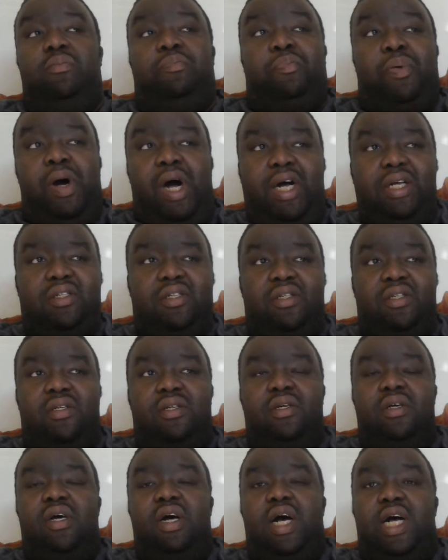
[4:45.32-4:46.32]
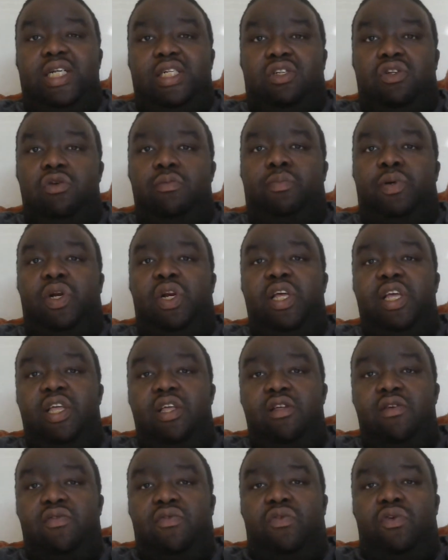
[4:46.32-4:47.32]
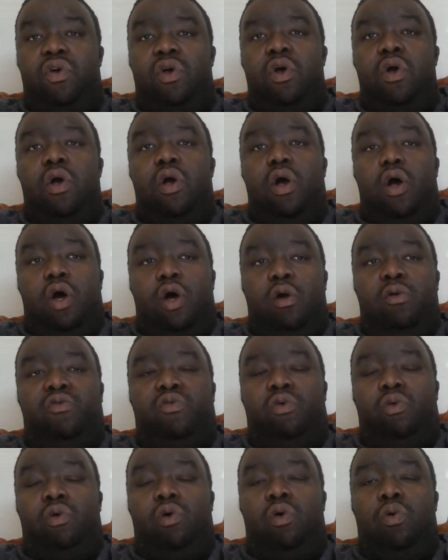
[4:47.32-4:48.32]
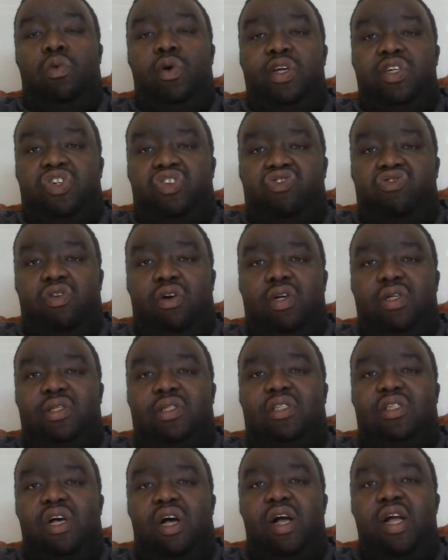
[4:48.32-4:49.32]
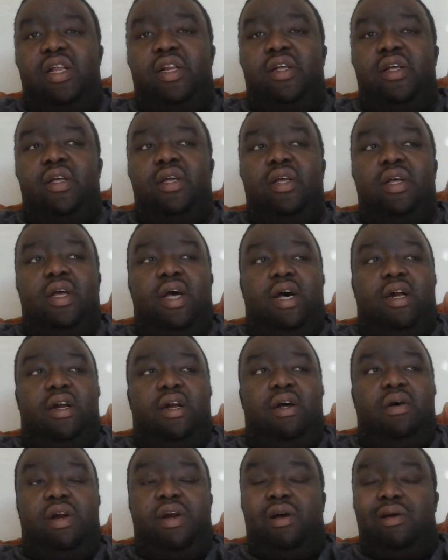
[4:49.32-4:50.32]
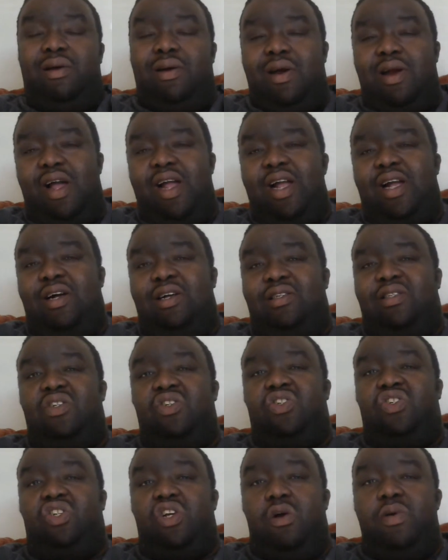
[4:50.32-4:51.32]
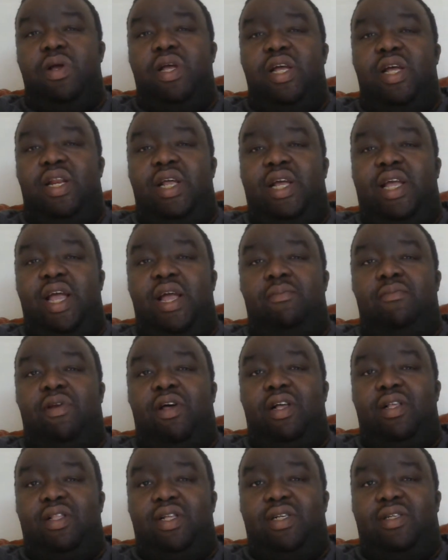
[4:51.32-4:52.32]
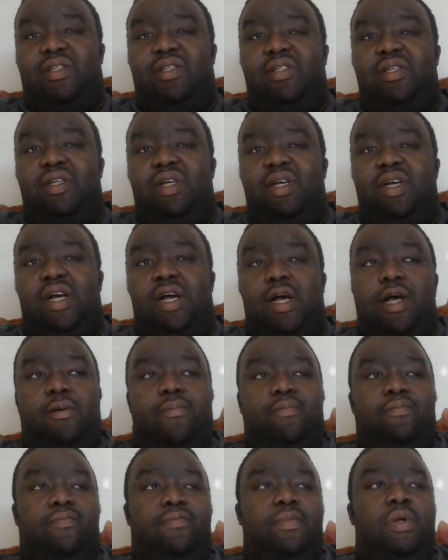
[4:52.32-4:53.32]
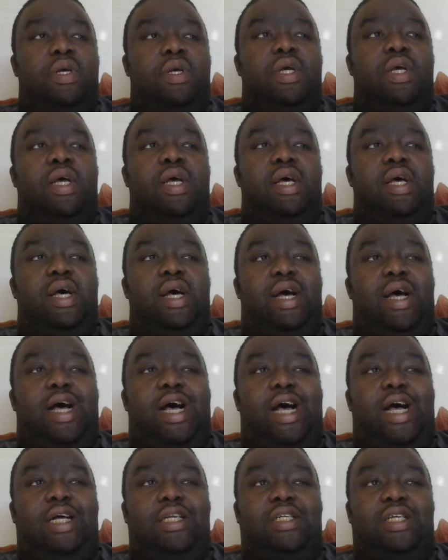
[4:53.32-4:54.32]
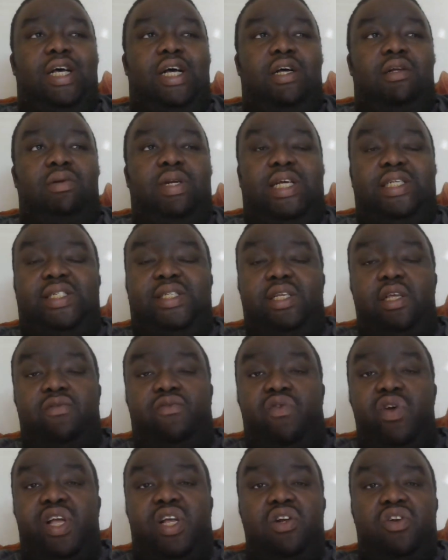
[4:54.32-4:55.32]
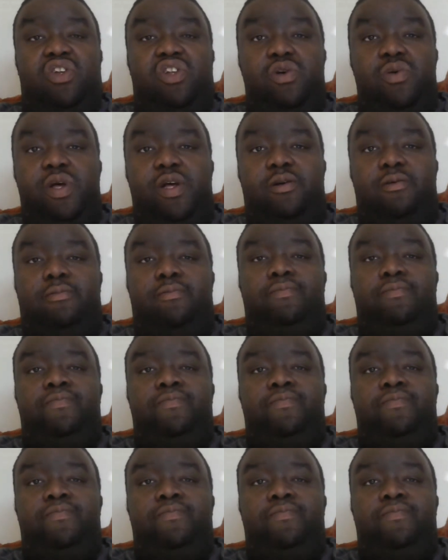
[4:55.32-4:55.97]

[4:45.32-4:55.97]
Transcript: but I do believe overall we're a stronger side. And I'd like us to show it in a game like this. And let's see if we can do it.